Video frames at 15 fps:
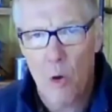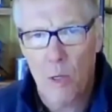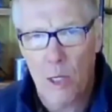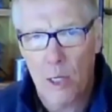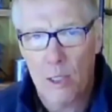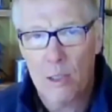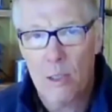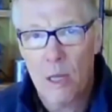
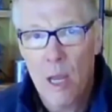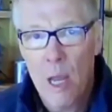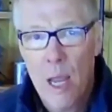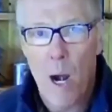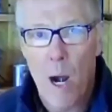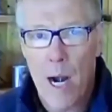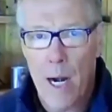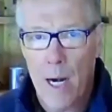owners,
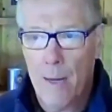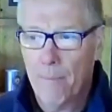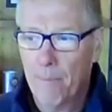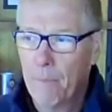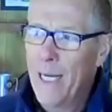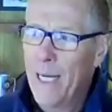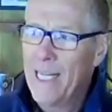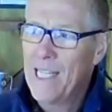where
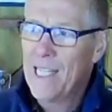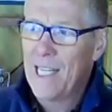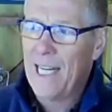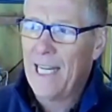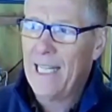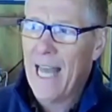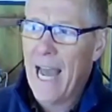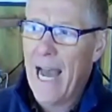we
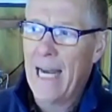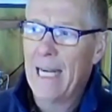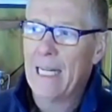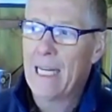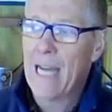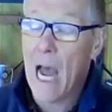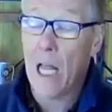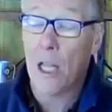see that
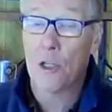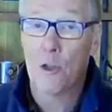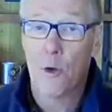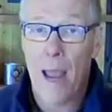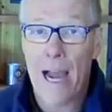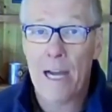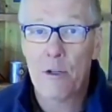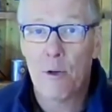college
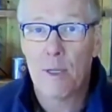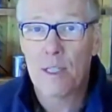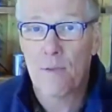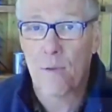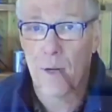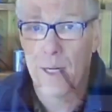graduates,